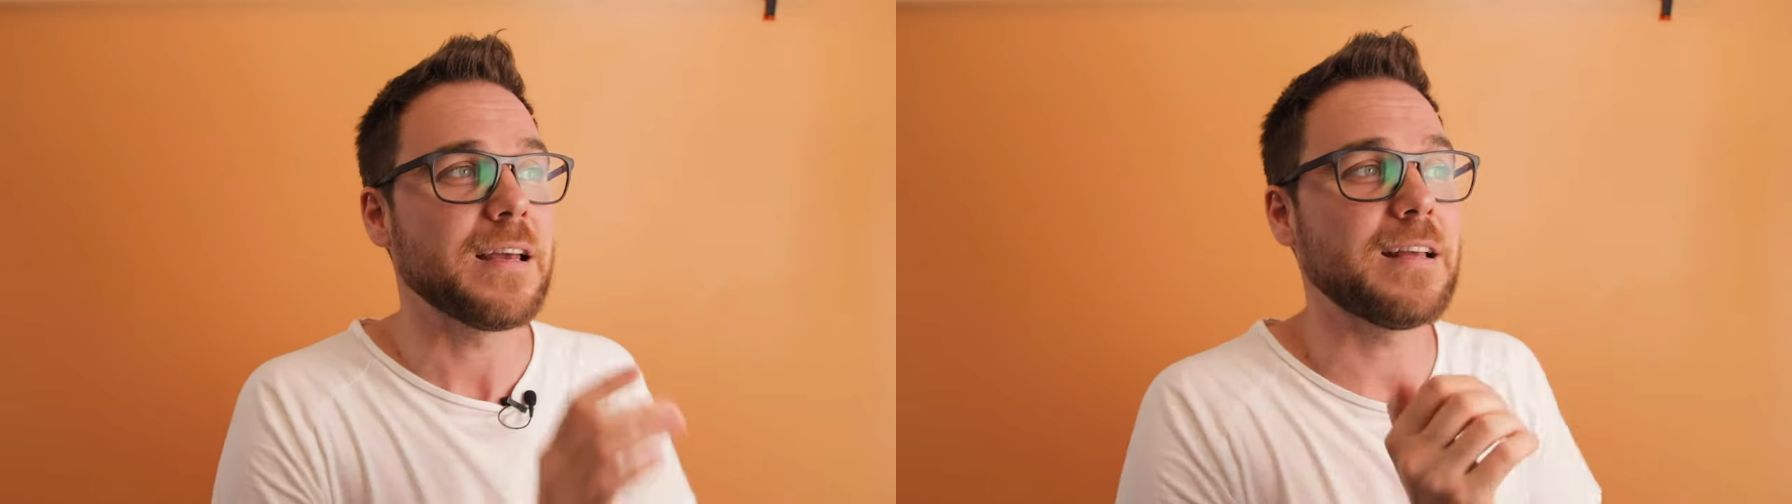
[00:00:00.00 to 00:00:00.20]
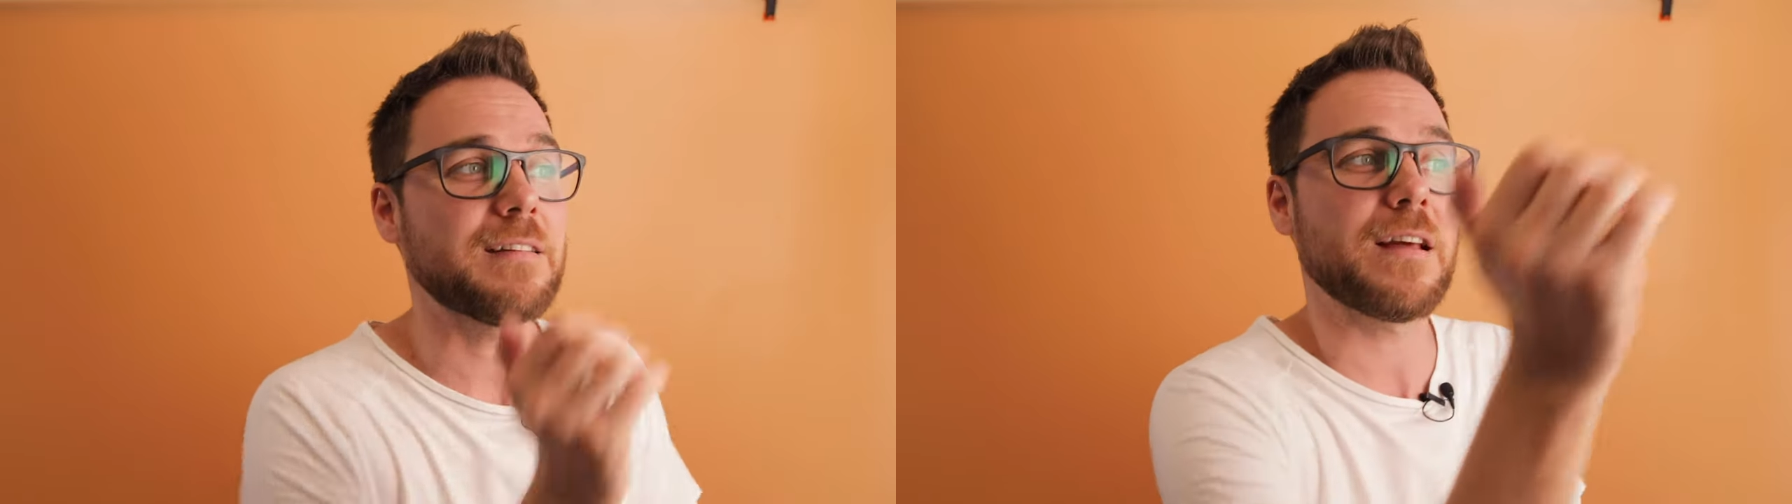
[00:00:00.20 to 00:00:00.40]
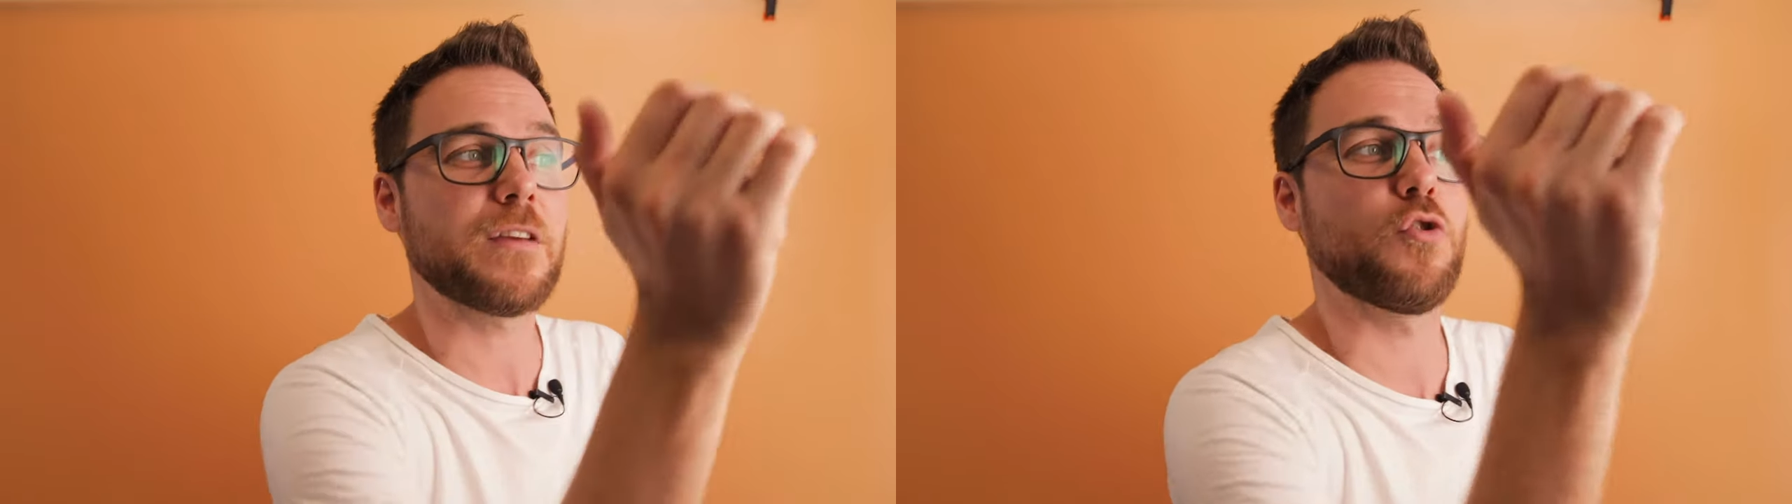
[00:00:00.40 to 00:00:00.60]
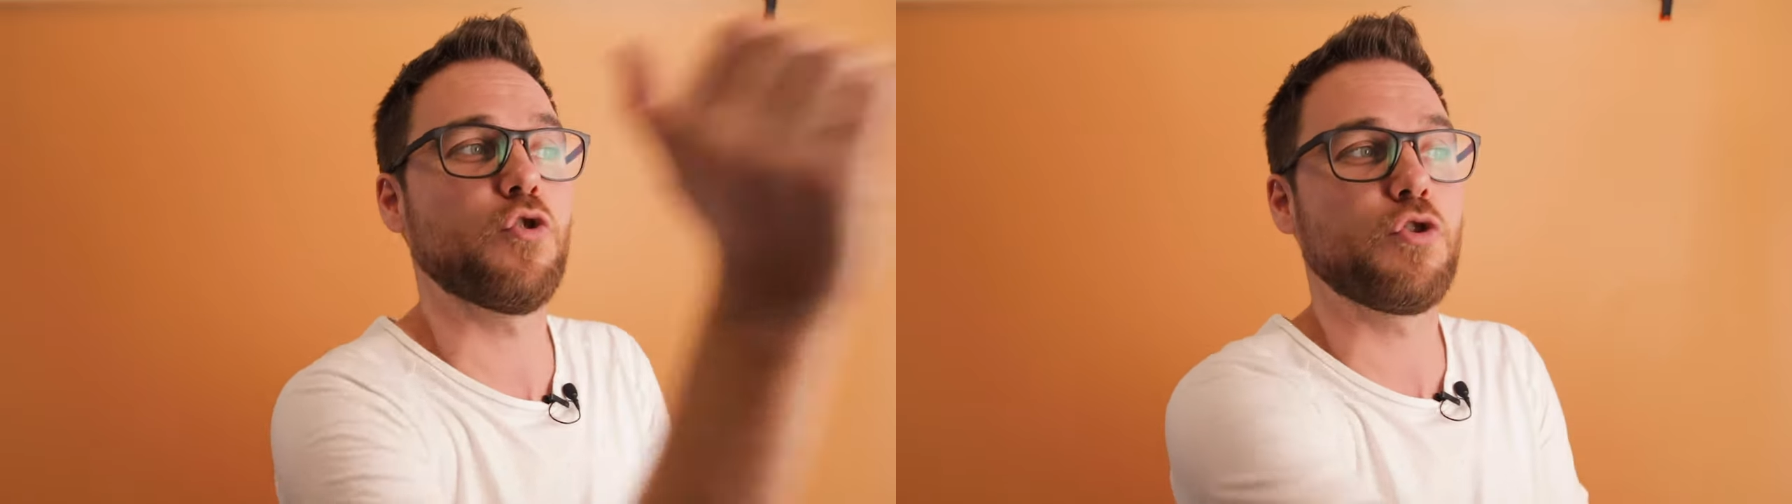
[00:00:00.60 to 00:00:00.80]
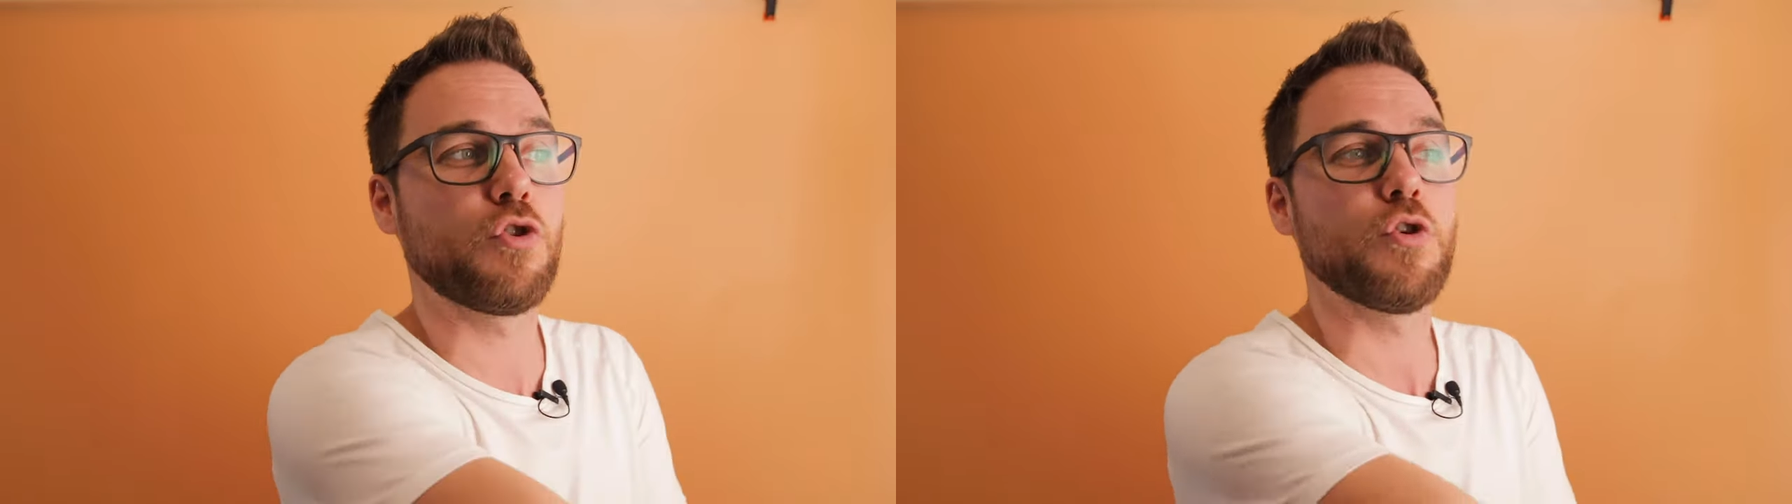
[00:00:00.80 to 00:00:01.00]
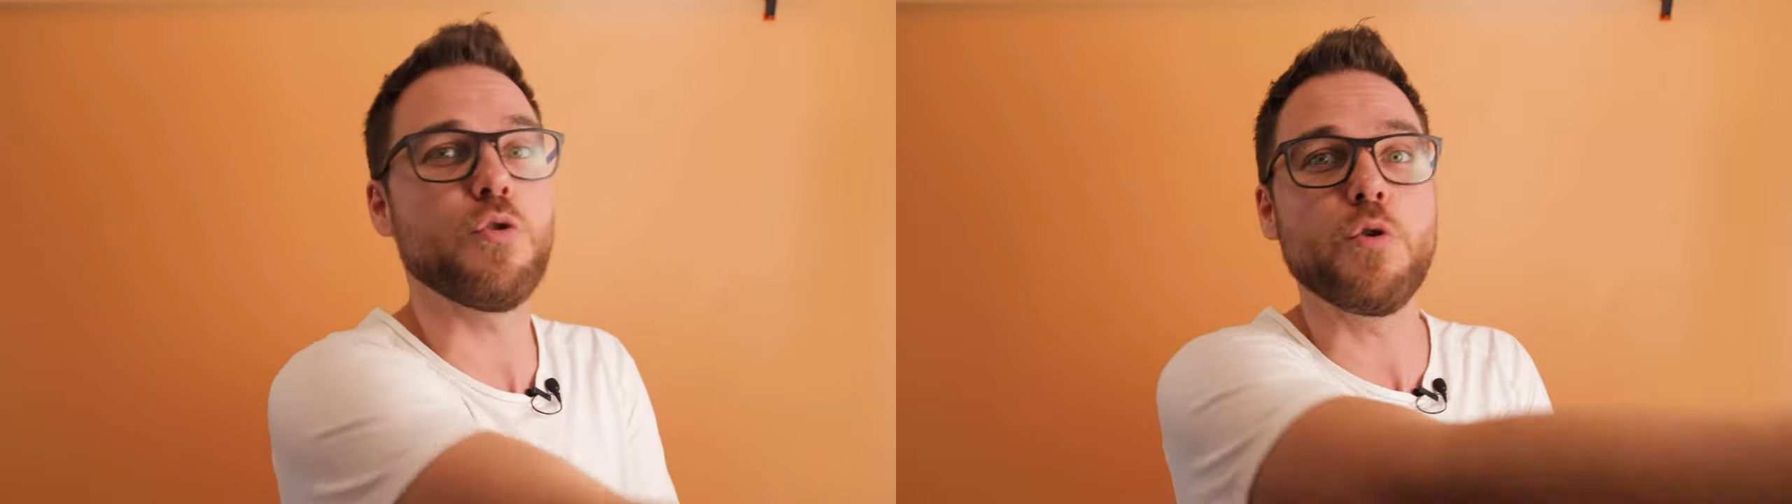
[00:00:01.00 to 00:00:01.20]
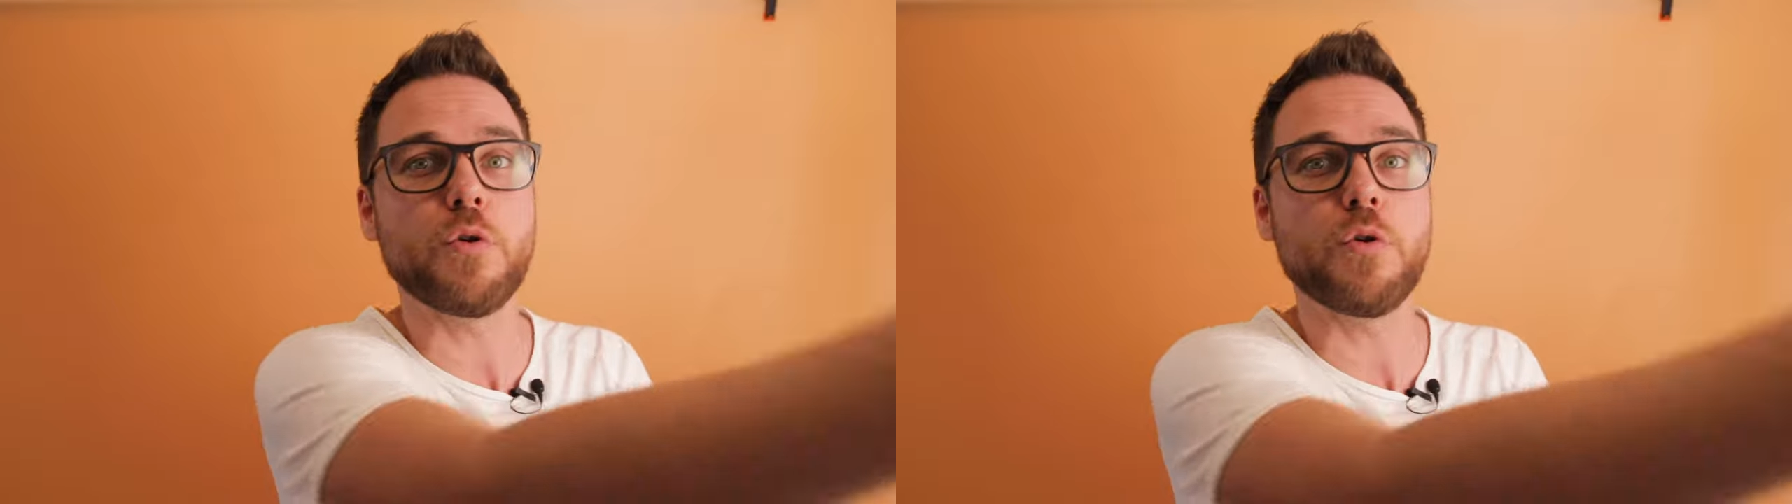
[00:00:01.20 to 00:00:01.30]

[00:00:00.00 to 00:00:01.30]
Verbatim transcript: it's like two